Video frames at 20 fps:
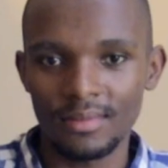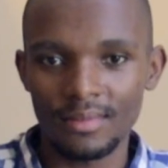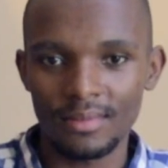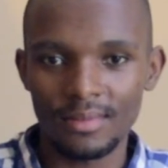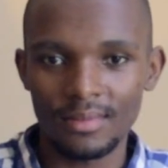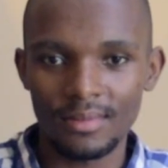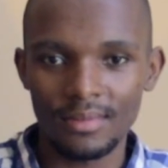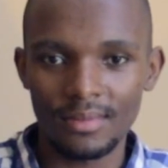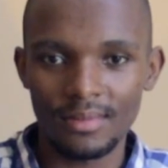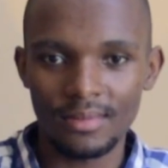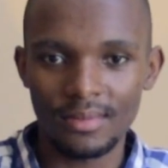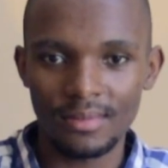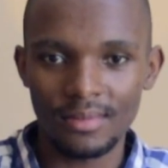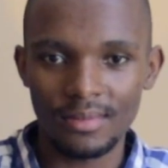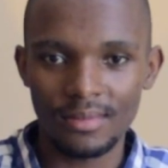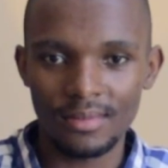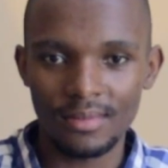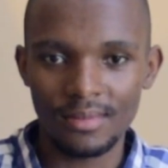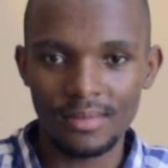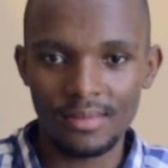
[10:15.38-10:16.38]

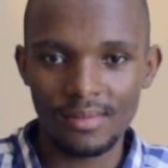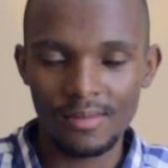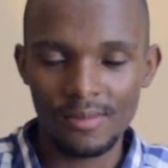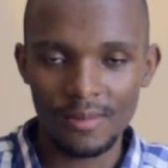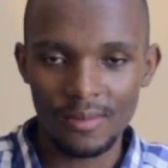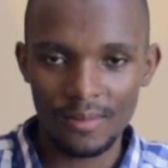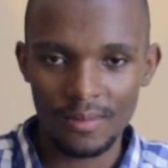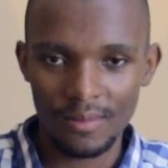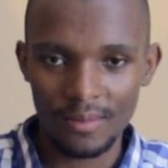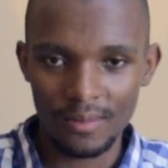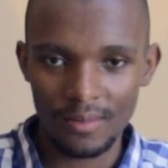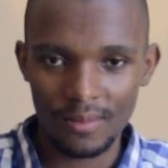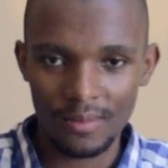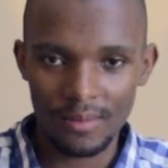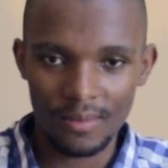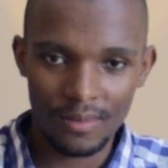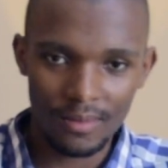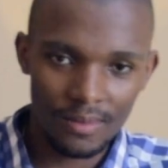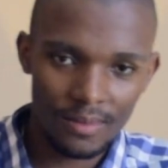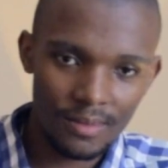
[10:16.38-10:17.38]

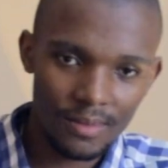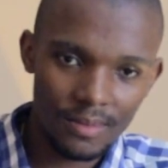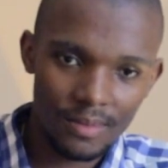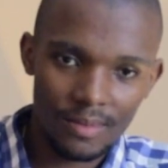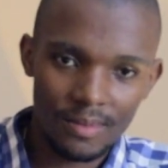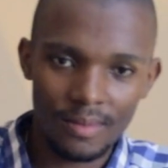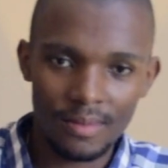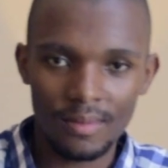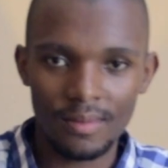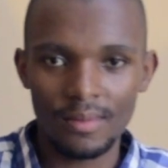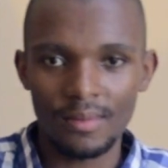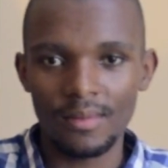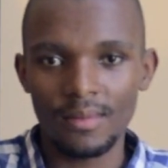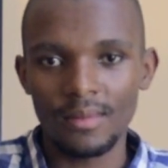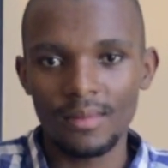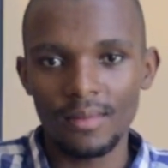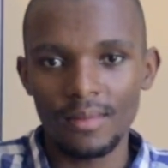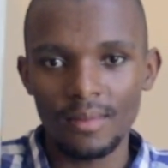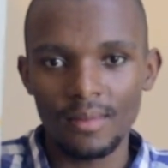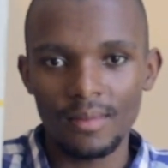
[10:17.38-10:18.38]

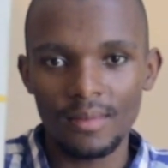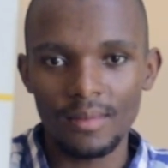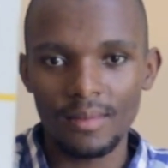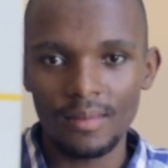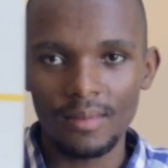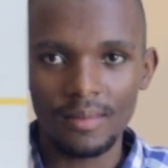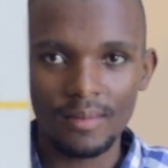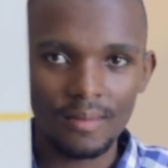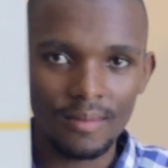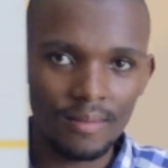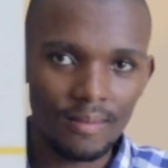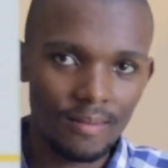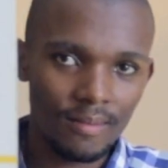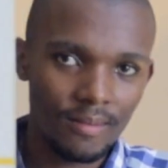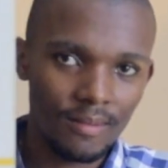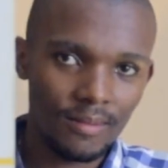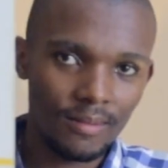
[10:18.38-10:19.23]
(silent)